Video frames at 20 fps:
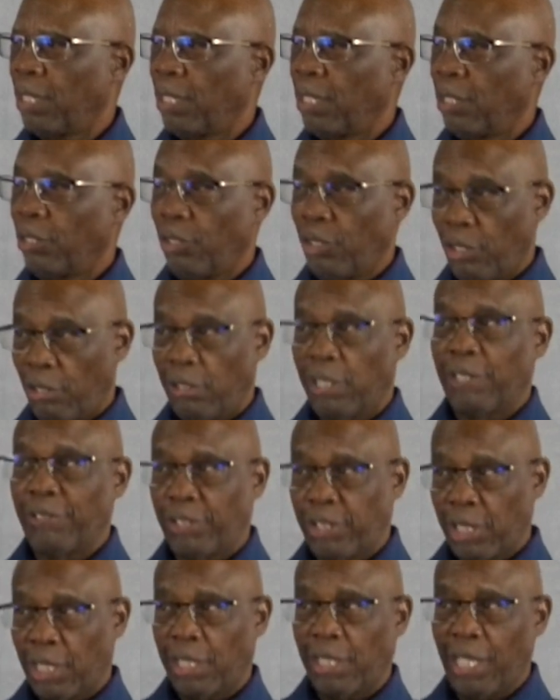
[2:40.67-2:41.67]
You know, they
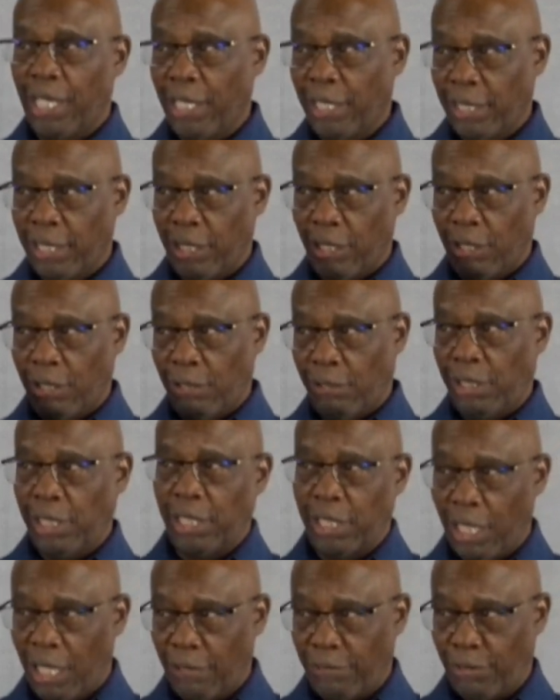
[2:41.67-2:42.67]
shut down the only
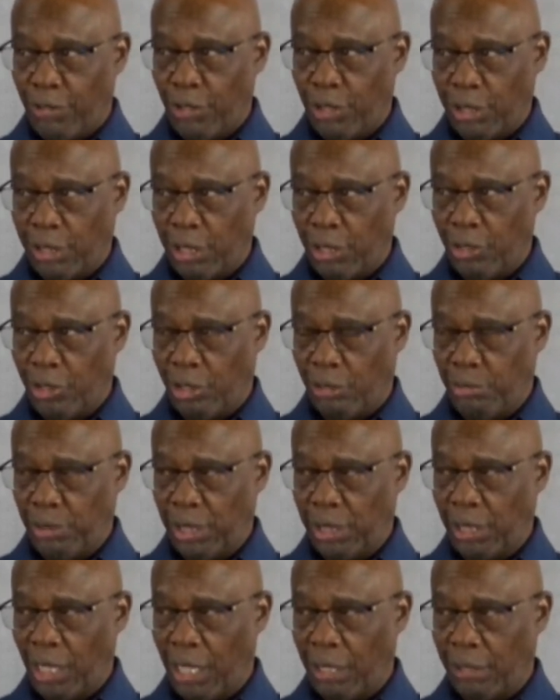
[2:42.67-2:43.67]
golf course that used to be
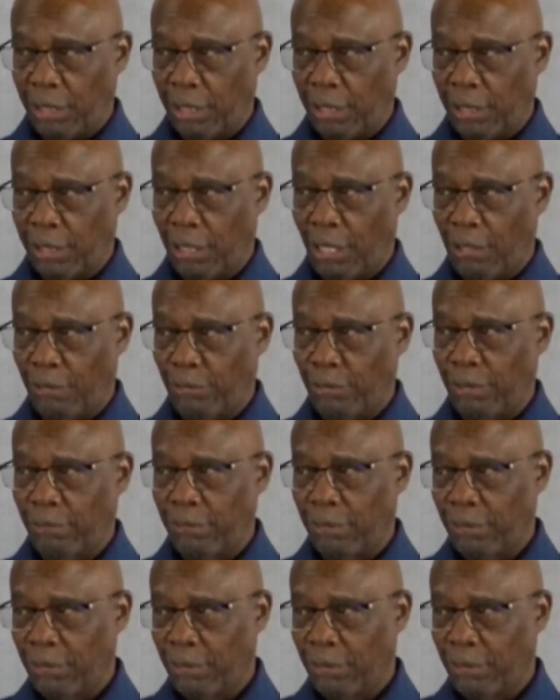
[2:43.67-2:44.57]
south of the Salt River.